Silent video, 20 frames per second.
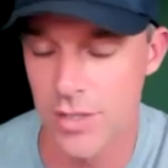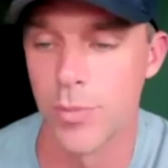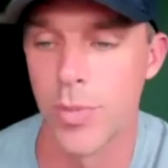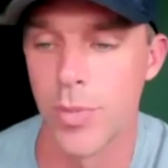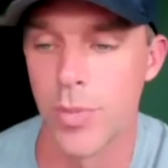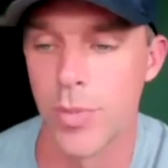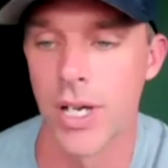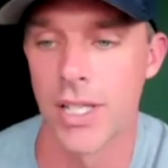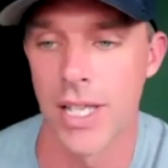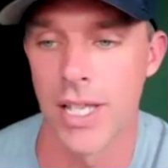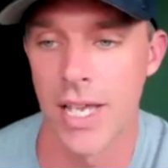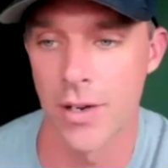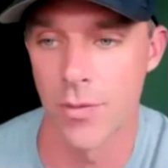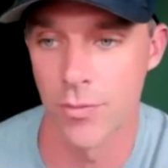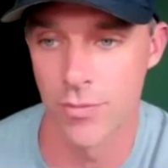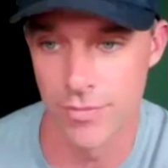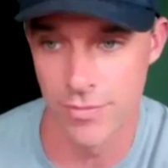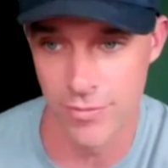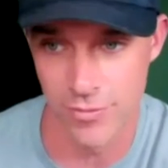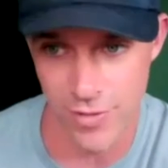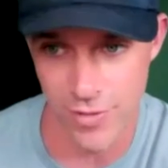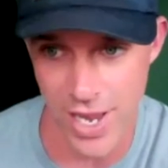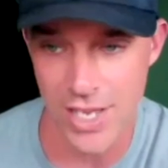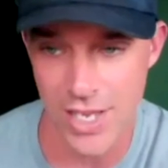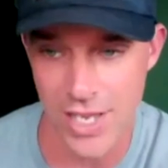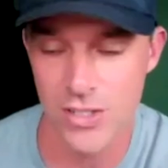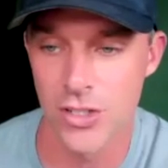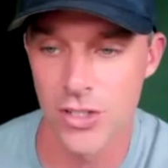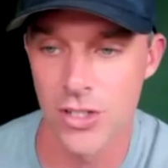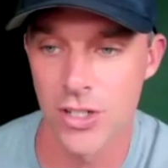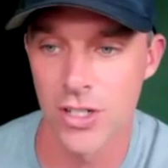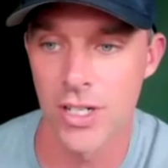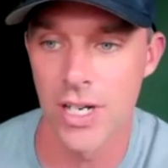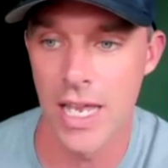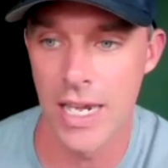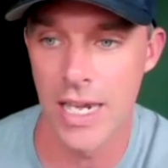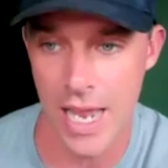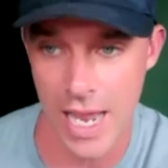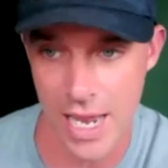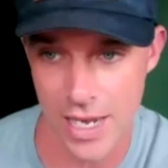but like faster
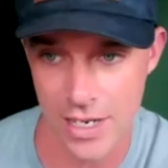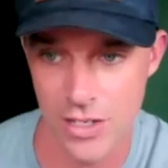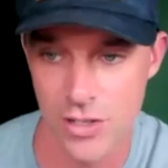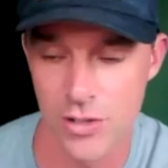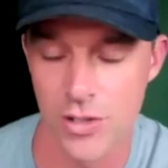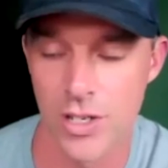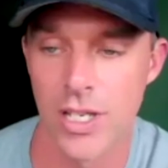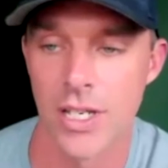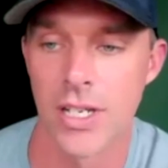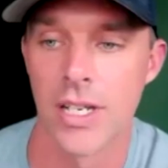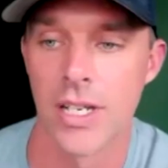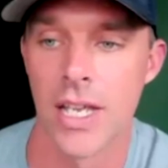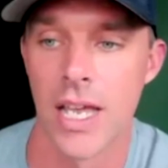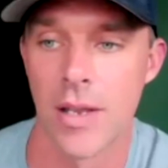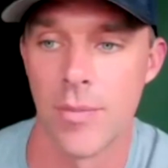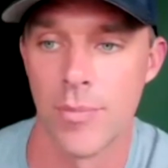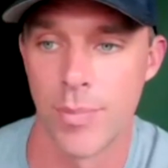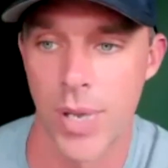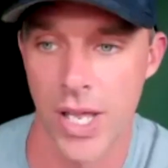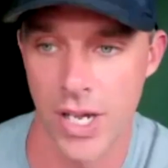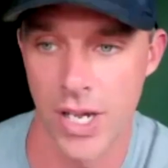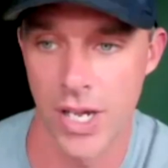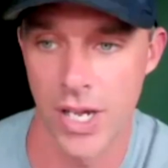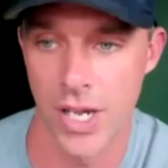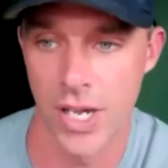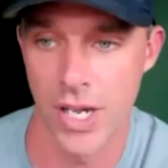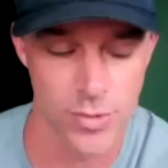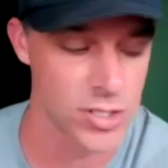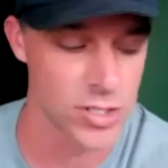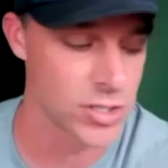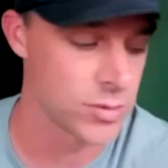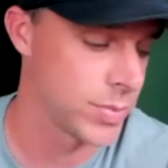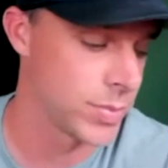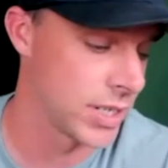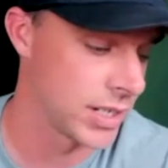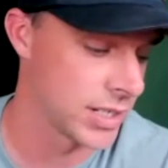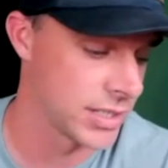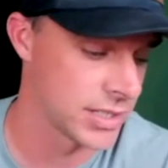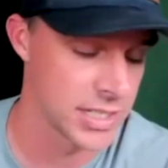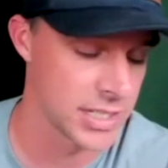and accurate and better customer
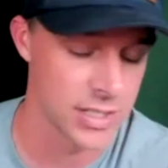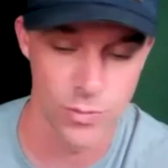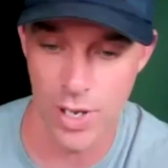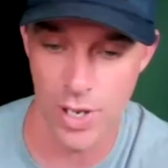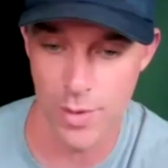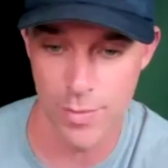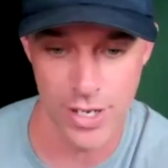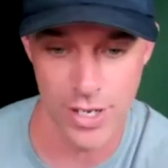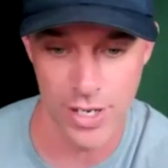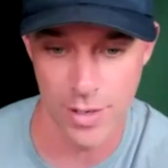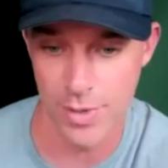experience is way better.